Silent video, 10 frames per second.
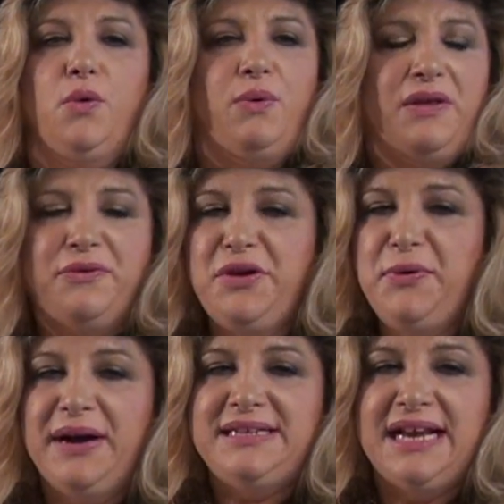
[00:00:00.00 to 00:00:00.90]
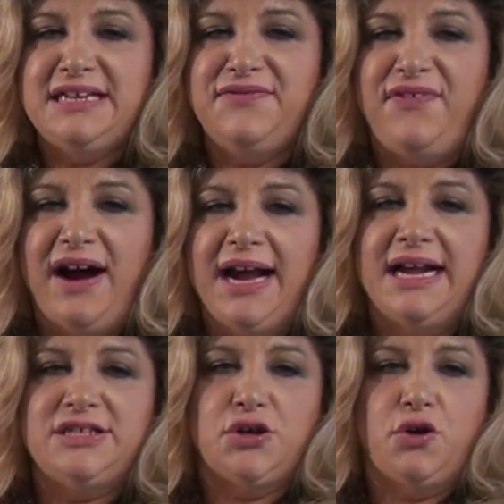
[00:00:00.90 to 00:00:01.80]
Whether you identify
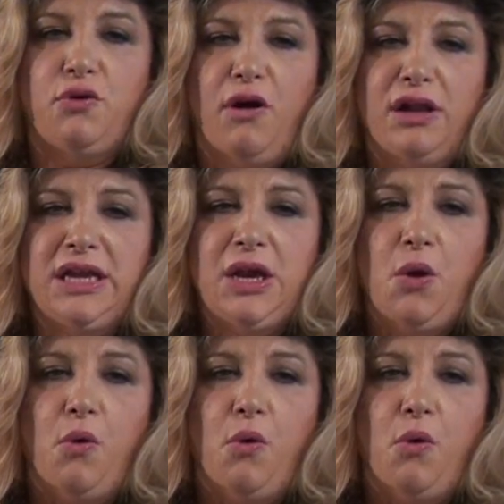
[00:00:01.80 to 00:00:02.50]
as a Crawley